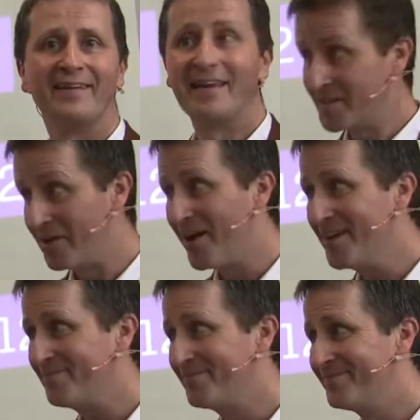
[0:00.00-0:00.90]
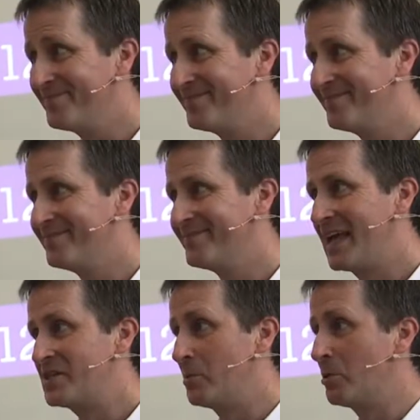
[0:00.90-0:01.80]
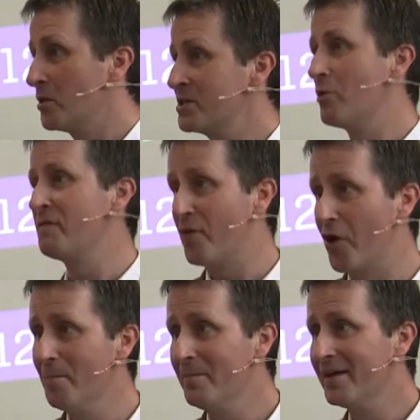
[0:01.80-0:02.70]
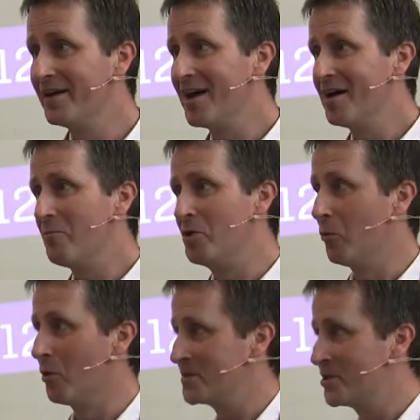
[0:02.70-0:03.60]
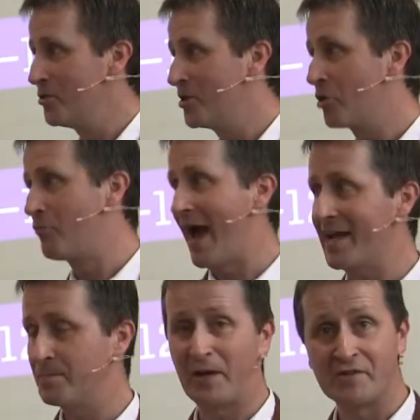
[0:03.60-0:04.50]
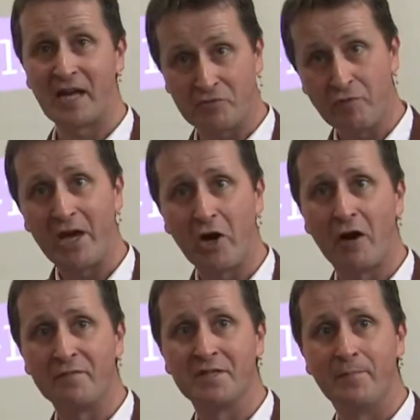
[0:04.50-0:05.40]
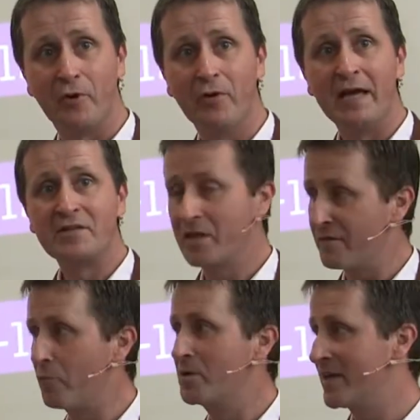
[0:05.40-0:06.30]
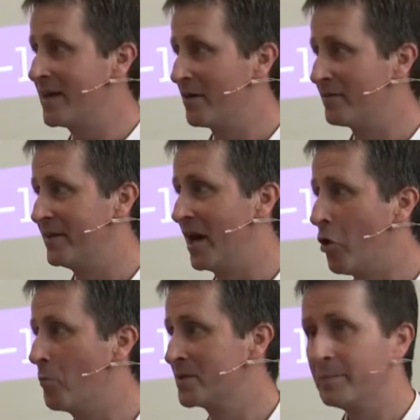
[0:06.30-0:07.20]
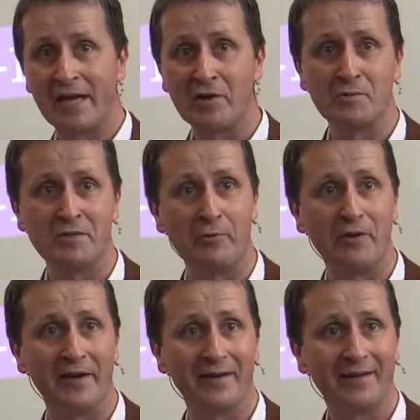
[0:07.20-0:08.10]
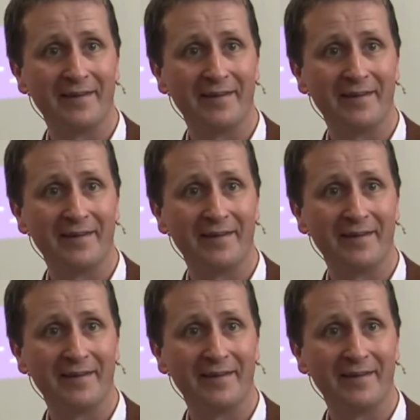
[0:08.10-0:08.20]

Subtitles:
Isn't that right? So we don't want to affirm. We don't want to correct because that's really uncomfortable. So therefore we say nothing and hope somebody else will deal with it.